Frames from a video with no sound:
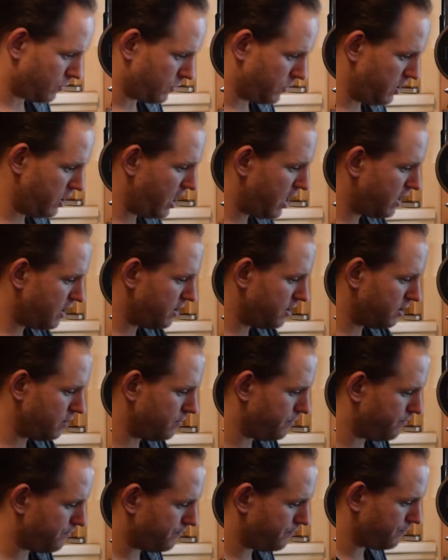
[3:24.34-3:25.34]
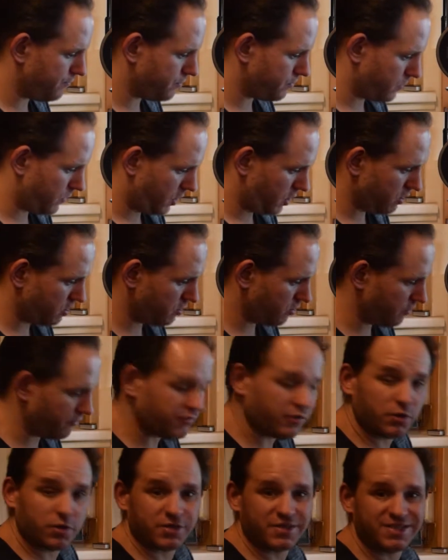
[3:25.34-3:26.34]
Yay! I don't know if
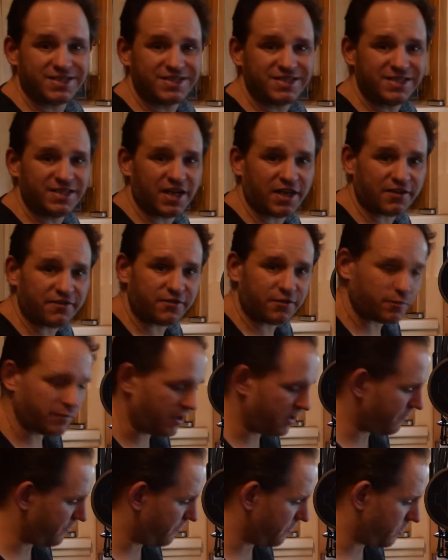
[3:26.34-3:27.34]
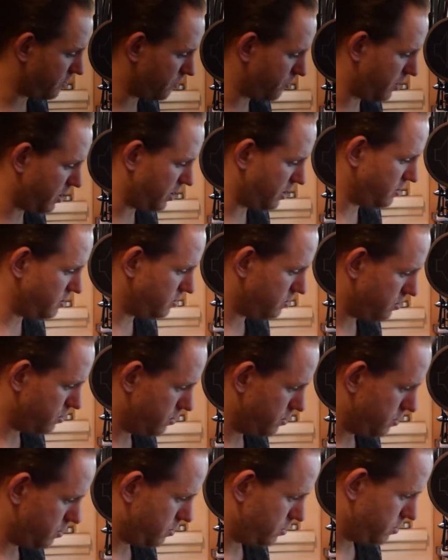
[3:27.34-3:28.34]
you can see that from that far away.
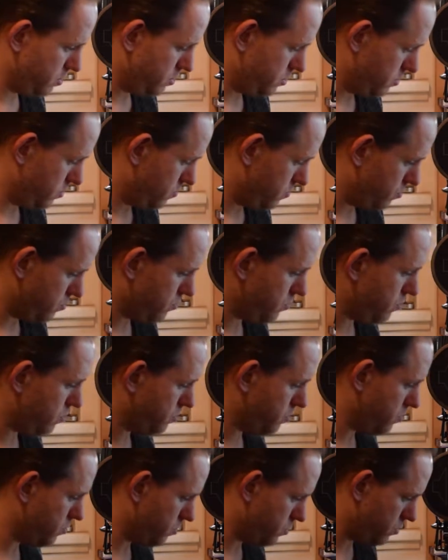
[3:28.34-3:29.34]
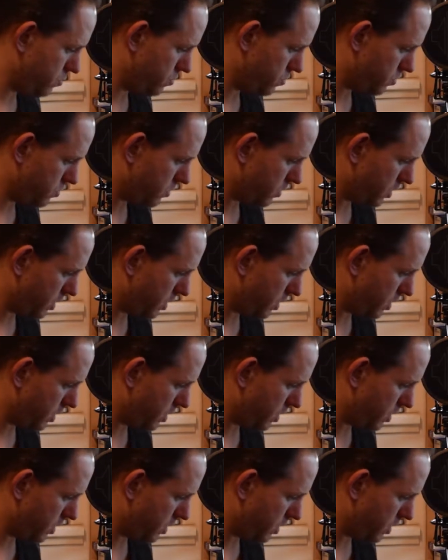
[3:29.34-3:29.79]
Come